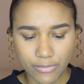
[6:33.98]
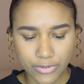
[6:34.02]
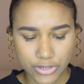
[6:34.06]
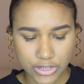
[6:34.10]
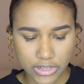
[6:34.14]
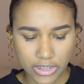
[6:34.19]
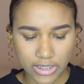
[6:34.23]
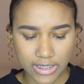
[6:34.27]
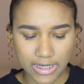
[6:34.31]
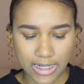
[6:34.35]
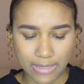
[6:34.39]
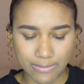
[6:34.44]

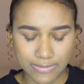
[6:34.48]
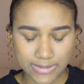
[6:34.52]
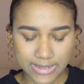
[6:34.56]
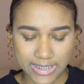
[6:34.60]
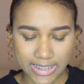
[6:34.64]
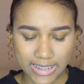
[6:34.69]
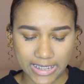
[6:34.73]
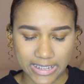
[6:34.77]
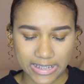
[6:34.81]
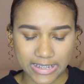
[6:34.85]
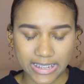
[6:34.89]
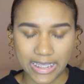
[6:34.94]
So I'm
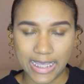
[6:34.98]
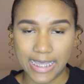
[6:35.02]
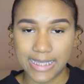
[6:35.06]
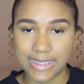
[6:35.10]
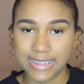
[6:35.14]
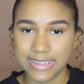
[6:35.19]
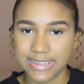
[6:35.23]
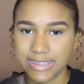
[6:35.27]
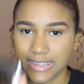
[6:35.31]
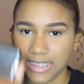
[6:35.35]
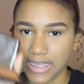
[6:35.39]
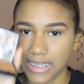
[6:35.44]
taking the
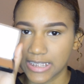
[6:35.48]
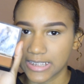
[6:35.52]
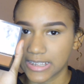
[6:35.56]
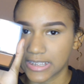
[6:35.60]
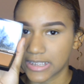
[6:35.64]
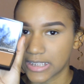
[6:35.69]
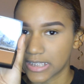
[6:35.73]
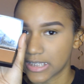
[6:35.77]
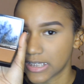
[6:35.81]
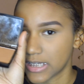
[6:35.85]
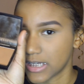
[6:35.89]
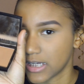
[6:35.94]

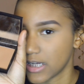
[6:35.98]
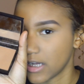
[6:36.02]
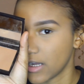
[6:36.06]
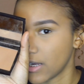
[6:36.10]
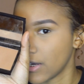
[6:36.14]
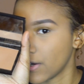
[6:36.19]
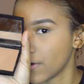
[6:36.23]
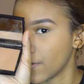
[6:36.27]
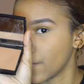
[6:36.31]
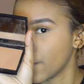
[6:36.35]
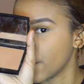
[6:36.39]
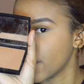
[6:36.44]

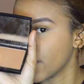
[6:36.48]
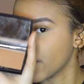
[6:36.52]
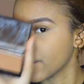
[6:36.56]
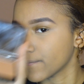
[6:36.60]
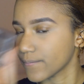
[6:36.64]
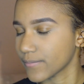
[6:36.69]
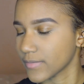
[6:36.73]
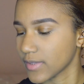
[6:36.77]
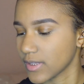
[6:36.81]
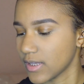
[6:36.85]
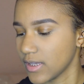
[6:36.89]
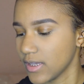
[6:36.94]
Anastasia
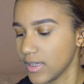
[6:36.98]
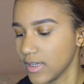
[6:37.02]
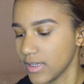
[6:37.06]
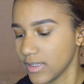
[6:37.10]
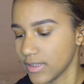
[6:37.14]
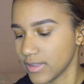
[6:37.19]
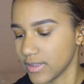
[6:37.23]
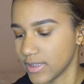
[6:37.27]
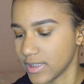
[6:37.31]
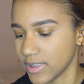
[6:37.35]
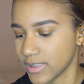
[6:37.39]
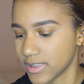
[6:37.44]

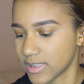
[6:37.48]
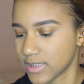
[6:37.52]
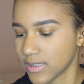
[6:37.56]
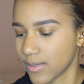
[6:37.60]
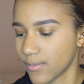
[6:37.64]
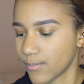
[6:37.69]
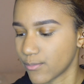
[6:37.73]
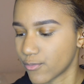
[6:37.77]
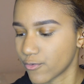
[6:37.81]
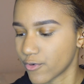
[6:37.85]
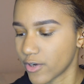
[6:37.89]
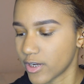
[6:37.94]
this
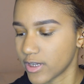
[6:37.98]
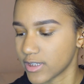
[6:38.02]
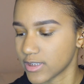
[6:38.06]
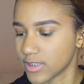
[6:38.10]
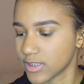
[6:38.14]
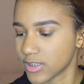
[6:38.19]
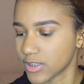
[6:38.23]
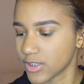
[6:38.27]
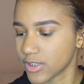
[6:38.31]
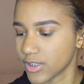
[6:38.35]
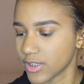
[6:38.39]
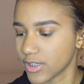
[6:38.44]

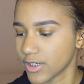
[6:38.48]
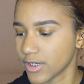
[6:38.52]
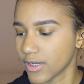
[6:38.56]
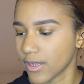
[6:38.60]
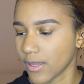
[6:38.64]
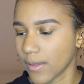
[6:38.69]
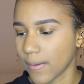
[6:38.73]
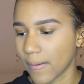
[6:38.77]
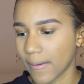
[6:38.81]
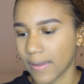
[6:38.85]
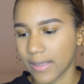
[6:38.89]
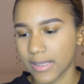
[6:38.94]
bronzer
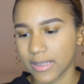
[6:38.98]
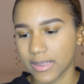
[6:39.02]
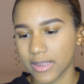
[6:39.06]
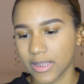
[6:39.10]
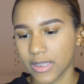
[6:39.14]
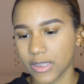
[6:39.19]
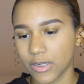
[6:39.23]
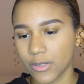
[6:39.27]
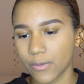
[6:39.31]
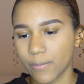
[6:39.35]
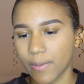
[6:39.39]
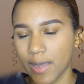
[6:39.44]

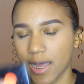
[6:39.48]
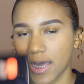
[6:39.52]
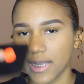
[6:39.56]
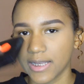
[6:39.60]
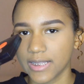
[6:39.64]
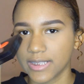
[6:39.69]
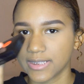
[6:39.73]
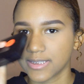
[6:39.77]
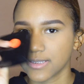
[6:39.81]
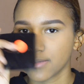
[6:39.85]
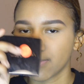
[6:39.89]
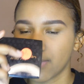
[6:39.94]
little
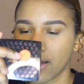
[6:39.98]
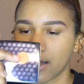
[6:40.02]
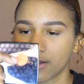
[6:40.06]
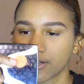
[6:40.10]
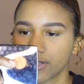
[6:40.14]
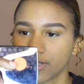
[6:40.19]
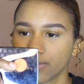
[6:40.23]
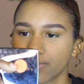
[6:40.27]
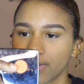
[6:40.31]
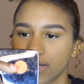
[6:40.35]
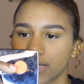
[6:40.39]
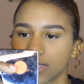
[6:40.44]
palette. It's a
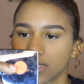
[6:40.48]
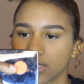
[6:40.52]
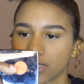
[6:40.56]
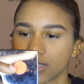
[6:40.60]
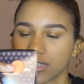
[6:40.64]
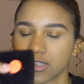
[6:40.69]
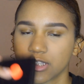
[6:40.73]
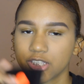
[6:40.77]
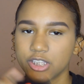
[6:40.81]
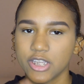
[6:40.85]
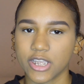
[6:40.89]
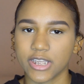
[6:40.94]
powder
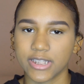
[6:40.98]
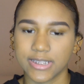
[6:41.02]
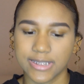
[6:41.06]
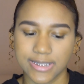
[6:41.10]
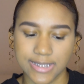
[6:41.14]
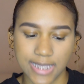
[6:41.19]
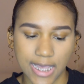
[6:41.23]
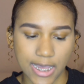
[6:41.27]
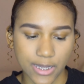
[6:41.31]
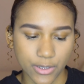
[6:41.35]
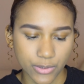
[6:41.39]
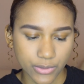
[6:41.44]
bronzer in the shade
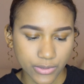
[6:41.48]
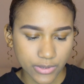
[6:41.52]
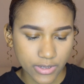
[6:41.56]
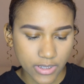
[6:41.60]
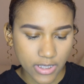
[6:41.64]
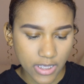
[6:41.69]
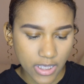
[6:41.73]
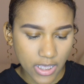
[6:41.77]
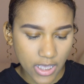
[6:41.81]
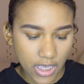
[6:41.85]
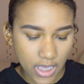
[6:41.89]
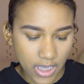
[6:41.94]
Saddle,
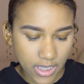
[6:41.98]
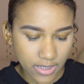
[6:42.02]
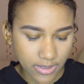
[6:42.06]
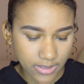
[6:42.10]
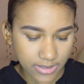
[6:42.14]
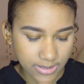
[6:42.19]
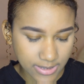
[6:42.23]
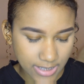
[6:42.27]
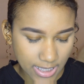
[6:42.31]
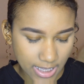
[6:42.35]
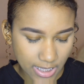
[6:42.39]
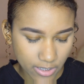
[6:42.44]
and
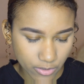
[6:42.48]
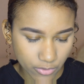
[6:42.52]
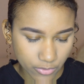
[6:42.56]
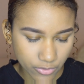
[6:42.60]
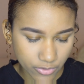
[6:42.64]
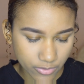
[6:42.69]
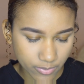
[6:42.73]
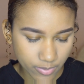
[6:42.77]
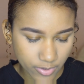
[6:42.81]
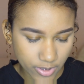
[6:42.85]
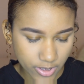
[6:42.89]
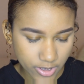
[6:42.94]
this
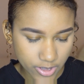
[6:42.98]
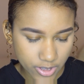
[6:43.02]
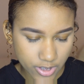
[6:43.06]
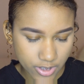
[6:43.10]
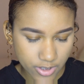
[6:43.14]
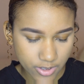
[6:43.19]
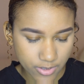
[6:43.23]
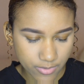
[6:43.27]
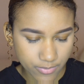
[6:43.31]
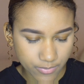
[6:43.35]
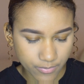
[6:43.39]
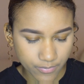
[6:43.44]
angled
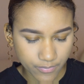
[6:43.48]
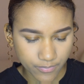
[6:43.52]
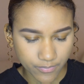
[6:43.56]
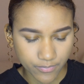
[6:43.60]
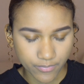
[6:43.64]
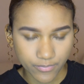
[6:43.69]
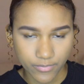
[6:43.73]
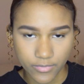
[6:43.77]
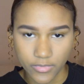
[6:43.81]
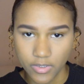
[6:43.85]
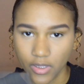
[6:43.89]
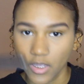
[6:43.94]
brush
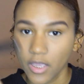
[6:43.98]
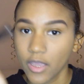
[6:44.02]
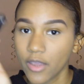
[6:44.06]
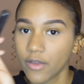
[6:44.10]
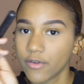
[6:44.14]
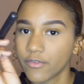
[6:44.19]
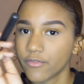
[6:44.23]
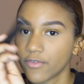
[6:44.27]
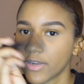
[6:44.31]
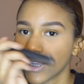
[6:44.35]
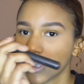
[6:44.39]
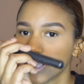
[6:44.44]

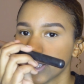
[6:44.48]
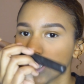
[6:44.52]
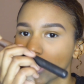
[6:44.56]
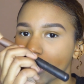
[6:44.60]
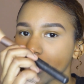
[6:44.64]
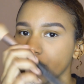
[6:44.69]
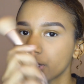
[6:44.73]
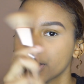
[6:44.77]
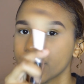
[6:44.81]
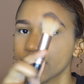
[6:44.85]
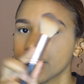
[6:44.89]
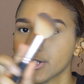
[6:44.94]
right
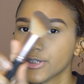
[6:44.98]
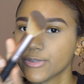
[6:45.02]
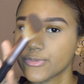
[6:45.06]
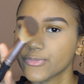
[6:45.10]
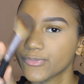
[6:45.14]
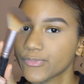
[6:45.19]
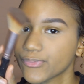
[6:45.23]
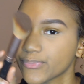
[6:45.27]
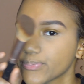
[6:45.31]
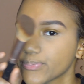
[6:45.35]
here,